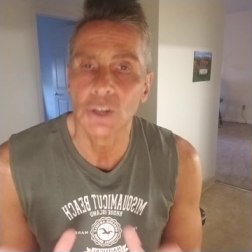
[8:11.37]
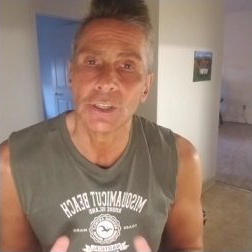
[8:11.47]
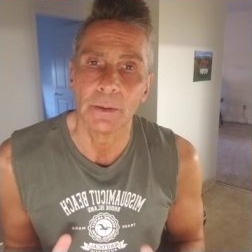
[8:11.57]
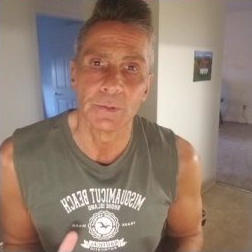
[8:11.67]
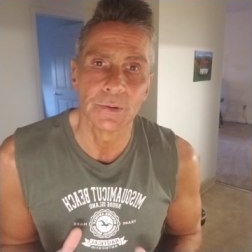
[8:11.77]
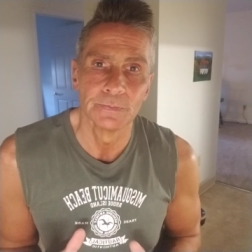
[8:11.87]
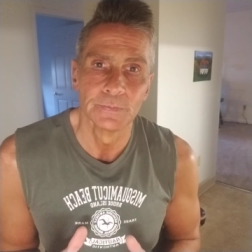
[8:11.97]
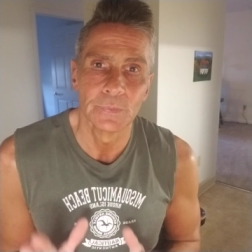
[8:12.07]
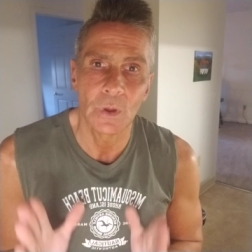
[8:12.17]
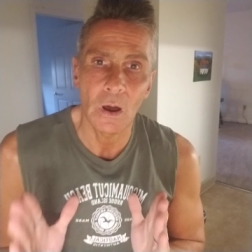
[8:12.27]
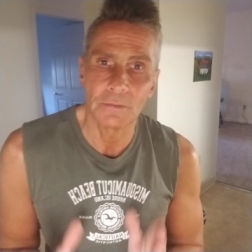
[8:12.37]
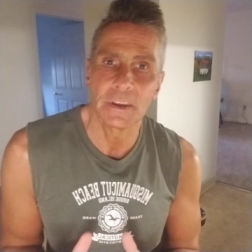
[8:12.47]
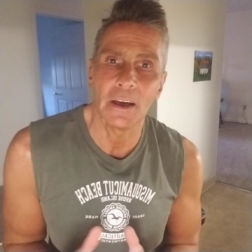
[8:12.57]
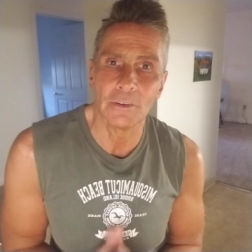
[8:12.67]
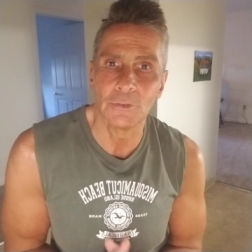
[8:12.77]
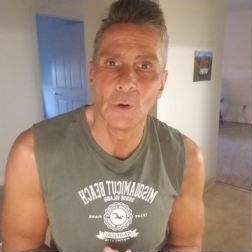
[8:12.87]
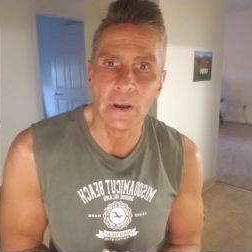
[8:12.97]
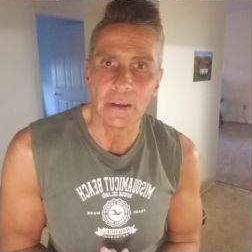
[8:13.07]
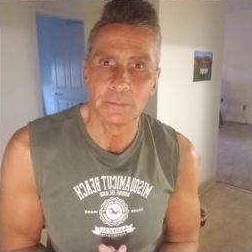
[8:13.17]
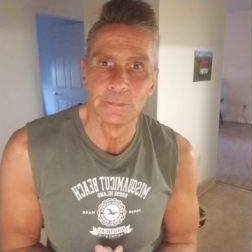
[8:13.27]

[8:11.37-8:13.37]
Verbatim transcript: ships off California.